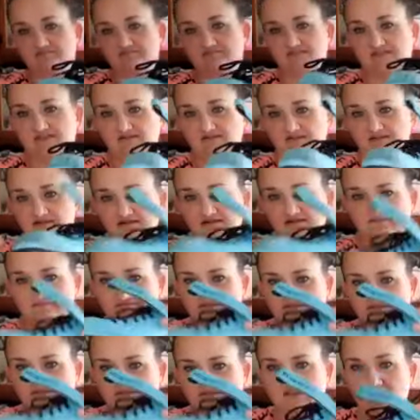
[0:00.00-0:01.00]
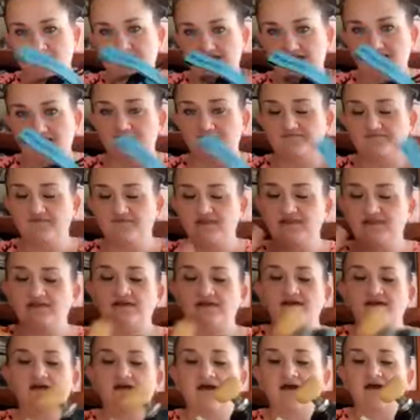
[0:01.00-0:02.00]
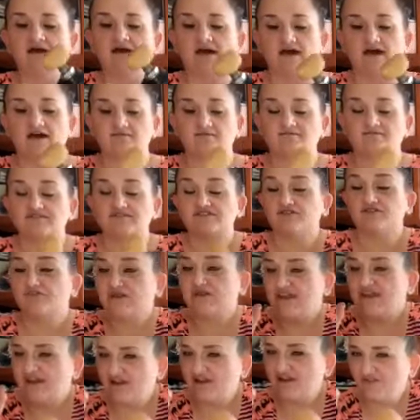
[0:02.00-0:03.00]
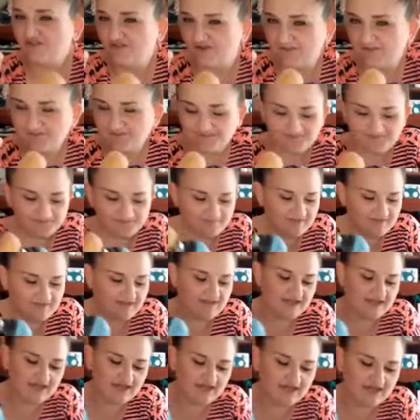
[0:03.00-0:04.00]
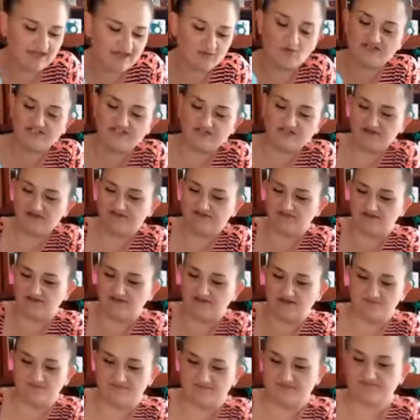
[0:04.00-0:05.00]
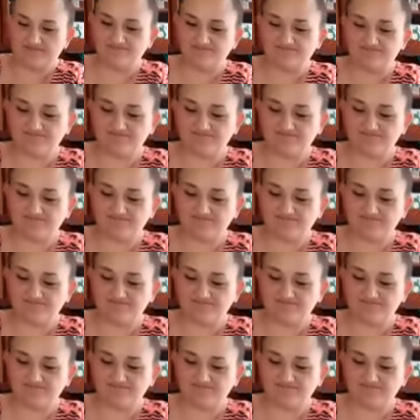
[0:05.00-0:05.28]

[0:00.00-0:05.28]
they're not coming out. So be careful and watch your pivot cups.